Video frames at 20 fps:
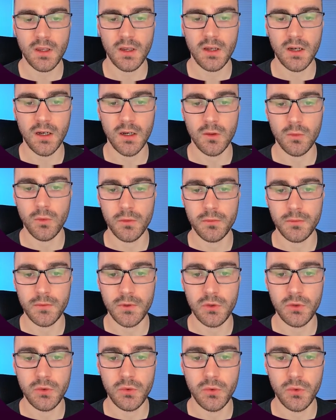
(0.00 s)
uh,
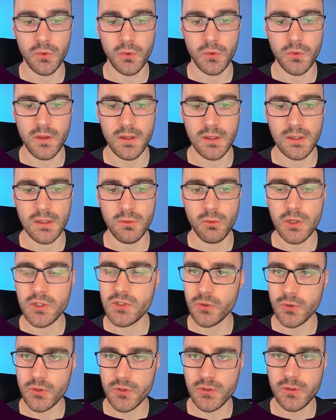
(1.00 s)
review the
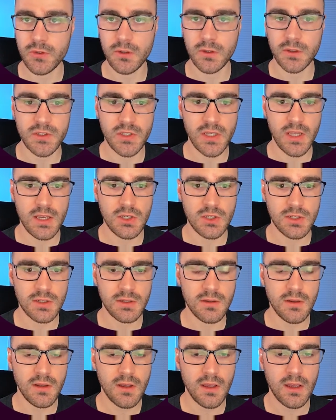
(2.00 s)
resource
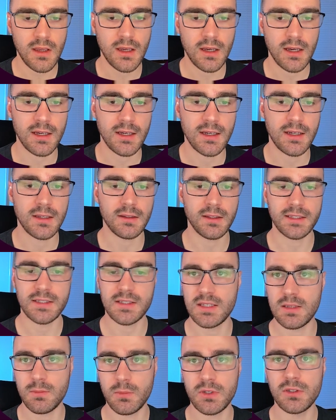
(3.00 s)
utilization, uh, like
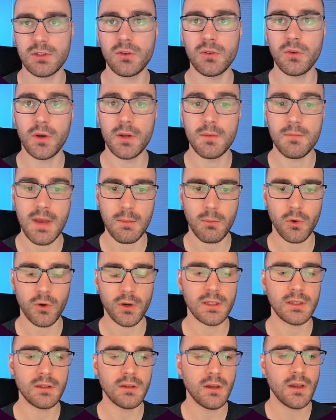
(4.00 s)
C P U and
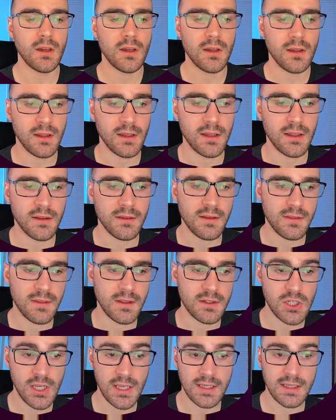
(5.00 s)
memory, Uh, that the
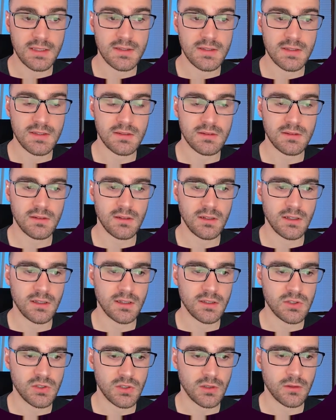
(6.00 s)
Jenkins
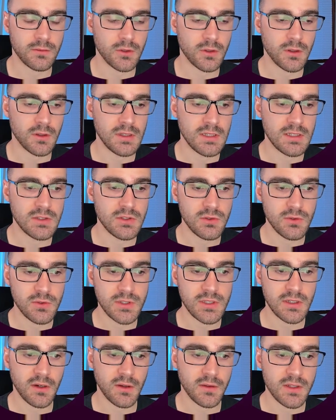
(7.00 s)
uh, server is
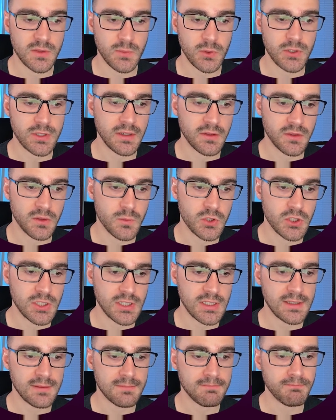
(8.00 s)
using on this particular
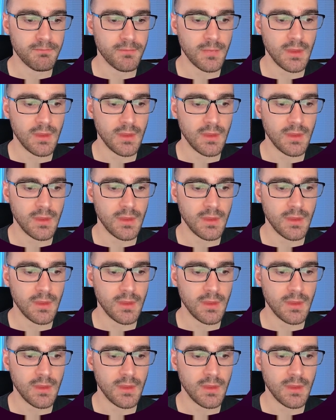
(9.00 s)
machine.